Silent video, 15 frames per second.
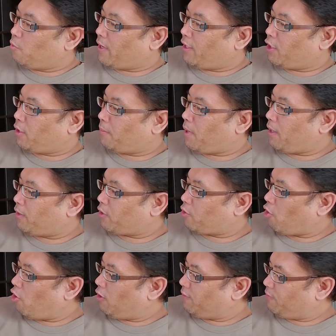when her mother
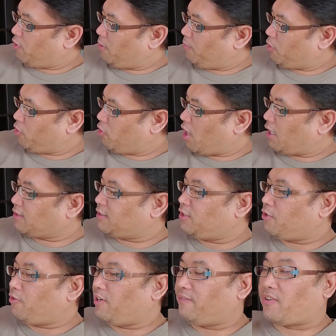called from across
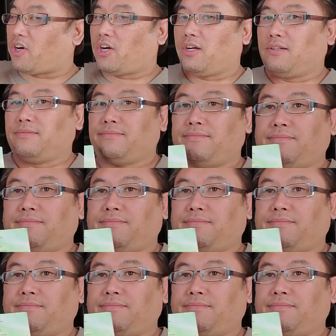the river.